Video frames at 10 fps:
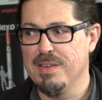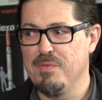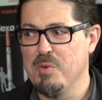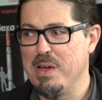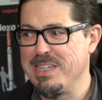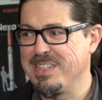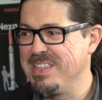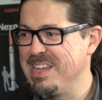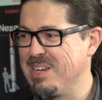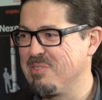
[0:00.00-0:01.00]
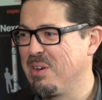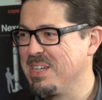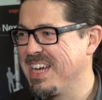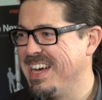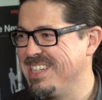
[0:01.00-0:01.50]
if you ask the
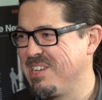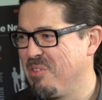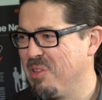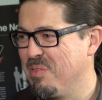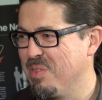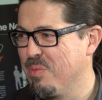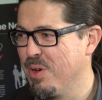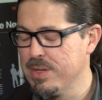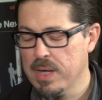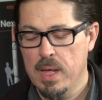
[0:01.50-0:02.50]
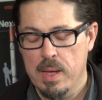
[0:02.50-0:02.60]
electronics guys all over the world,